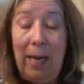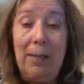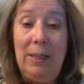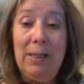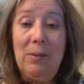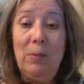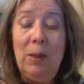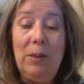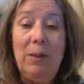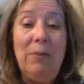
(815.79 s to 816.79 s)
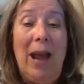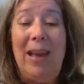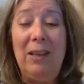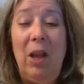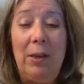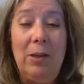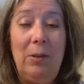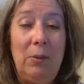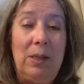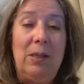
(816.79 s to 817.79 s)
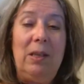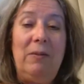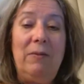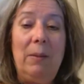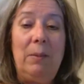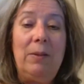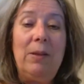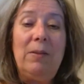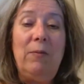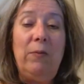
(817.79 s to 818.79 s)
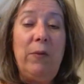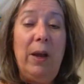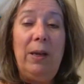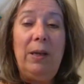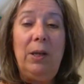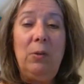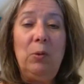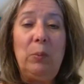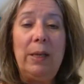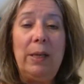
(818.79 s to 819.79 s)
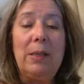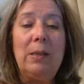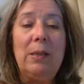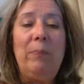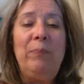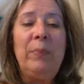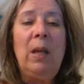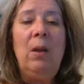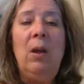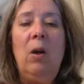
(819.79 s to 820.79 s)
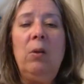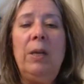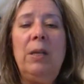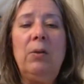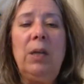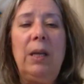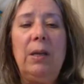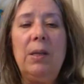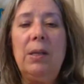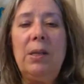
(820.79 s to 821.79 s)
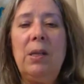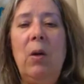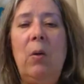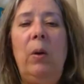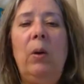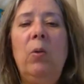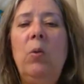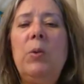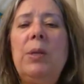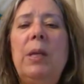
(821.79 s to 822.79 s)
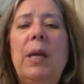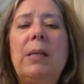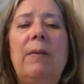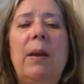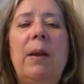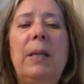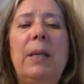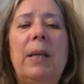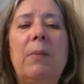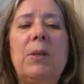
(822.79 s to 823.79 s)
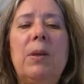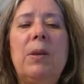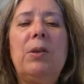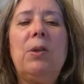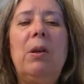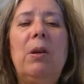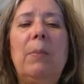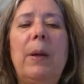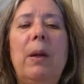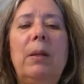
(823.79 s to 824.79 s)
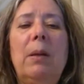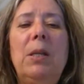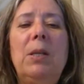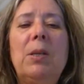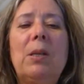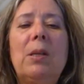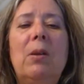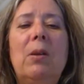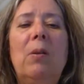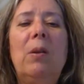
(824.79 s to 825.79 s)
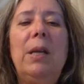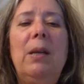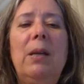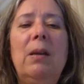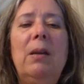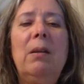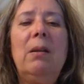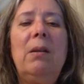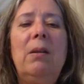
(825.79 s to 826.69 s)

And this, it had a lot to do with the Zini family. It's a very cute place. So, okie dokie. So, who's the next family that I was going to talk about? Let me just go here.